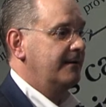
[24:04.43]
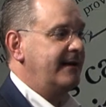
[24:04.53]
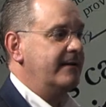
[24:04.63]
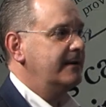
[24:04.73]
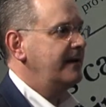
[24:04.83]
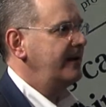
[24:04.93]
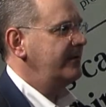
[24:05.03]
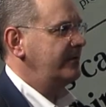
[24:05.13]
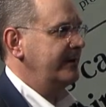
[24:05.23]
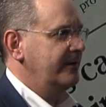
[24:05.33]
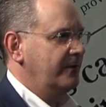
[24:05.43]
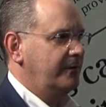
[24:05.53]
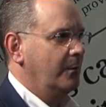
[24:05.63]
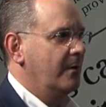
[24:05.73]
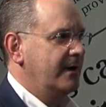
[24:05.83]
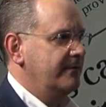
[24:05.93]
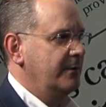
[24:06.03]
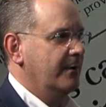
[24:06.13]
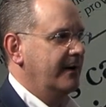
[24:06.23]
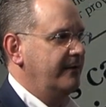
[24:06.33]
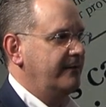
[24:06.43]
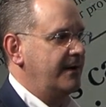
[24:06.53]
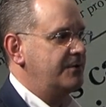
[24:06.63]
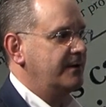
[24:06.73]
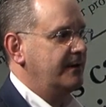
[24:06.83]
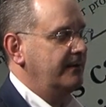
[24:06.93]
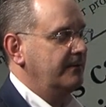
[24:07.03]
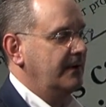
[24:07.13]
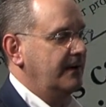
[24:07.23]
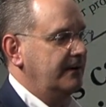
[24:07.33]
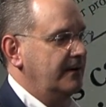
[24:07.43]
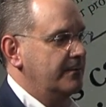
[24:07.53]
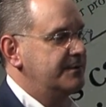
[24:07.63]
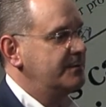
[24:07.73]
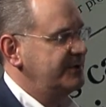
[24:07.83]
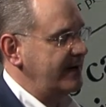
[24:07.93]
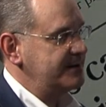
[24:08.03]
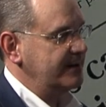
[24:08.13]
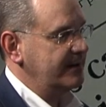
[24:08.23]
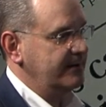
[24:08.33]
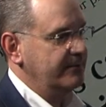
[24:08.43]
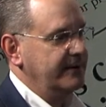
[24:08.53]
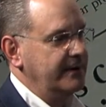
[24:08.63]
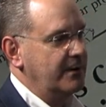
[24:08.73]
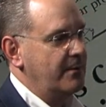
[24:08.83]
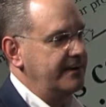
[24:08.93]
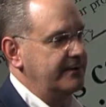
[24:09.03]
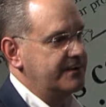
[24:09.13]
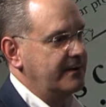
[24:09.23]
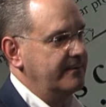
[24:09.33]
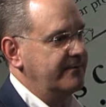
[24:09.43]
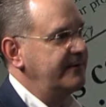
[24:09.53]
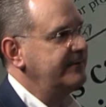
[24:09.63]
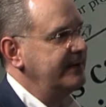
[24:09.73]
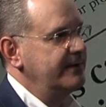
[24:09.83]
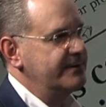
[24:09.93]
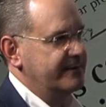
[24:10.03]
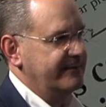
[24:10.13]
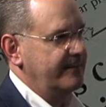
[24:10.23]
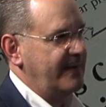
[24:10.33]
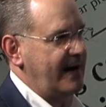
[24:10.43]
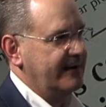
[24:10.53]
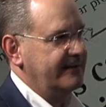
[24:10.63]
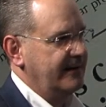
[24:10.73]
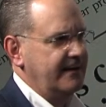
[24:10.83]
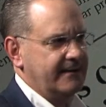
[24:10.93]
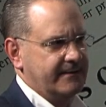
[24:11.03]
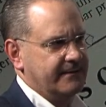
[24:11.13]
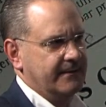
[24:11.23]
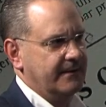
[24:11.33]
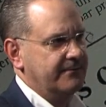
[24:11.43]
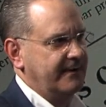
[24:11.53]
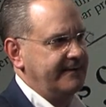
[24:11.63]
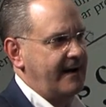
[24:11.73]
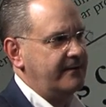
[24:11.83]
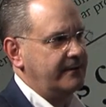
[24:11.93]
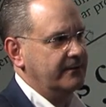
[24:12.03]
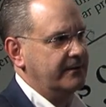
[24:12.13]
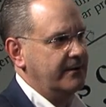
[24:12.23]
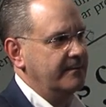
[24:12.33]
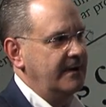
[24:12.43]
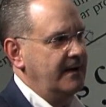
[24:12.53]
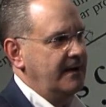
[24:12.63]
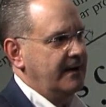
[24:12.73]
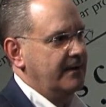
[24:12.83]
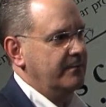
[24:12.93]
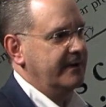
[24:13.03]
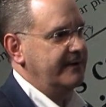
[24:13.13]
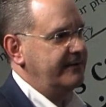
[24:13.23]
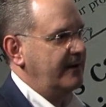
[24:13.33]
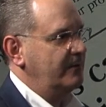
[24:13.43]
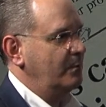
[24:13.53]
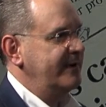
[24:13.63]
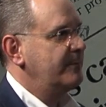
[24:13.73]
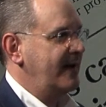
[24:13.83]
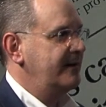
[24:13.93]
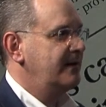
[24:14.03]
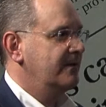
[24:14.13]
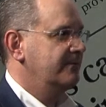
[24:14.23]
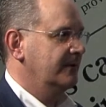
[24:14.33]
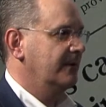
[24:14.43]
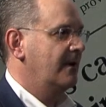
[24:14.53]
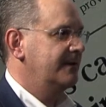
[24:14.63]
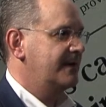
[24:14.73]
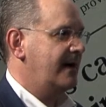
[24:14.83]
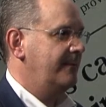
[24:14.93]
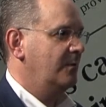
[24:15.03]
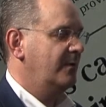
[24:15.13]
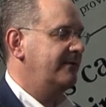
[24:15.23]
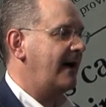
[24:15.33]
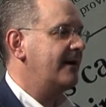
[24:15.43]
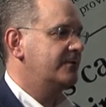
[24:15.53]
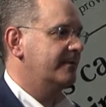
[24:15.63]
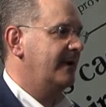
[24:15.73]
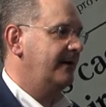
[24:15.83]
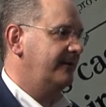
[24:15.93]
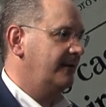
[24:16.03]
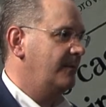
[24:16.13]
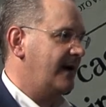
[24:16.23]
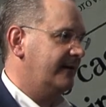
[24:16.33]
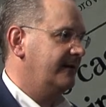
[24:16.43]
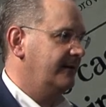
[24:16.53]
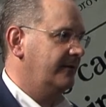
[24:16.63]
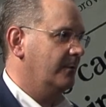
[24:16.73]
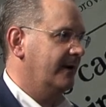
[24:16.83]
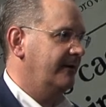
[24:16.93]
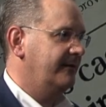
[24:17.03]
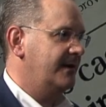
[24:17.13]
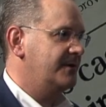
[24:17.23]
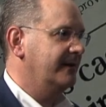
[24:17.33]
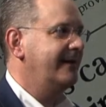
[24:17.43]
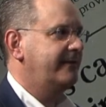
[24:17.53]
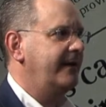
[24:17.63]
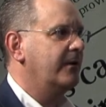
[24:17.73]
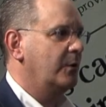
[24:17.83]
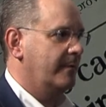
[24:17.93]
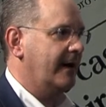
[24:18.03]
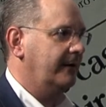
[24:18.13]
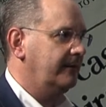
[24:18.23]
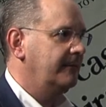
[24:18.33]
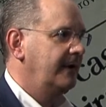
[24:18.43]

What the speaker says: telling the history and the story of the organization. And it was Jessica that really coined the term 50 years of impact, and I think that's a fantastic term. It really says we've been here for a long time and we've had tremendous impact in this organization. Let us tell you about it.